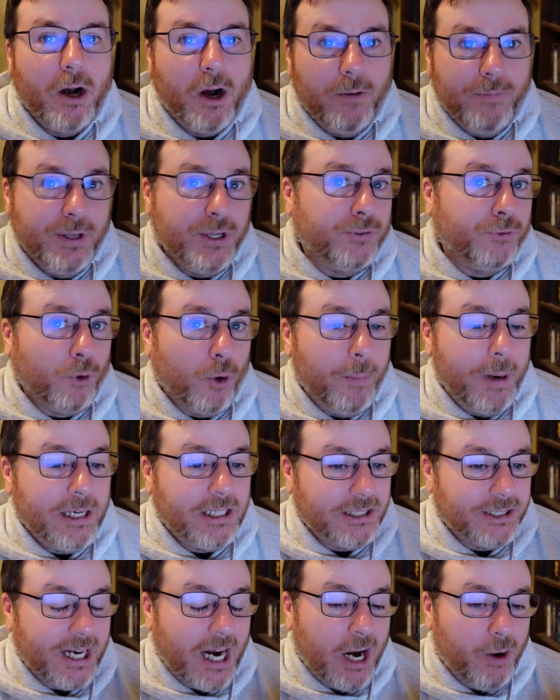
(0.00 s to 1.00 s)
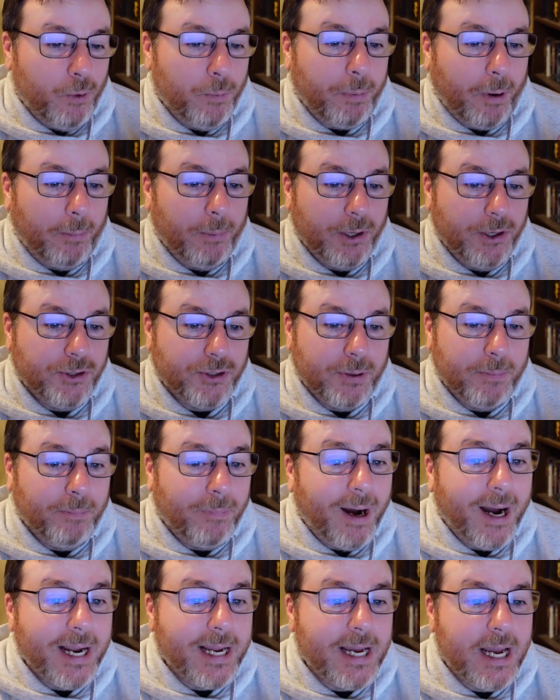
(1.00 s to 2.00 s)
of these formations that I would probably use in
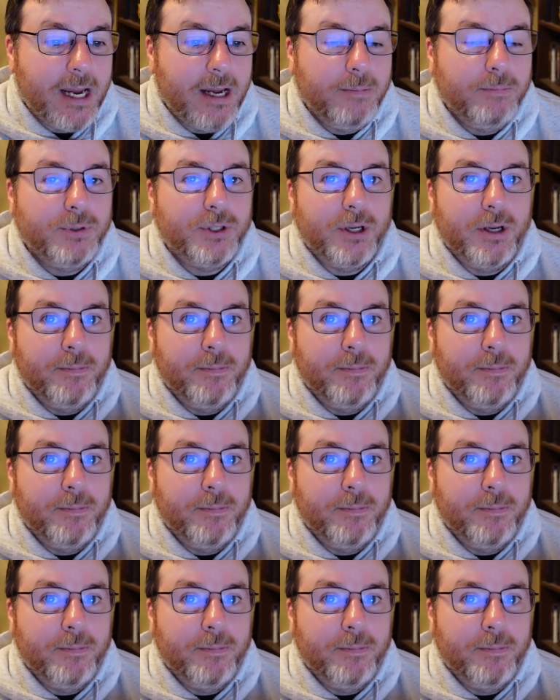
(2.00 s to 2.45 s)
my games.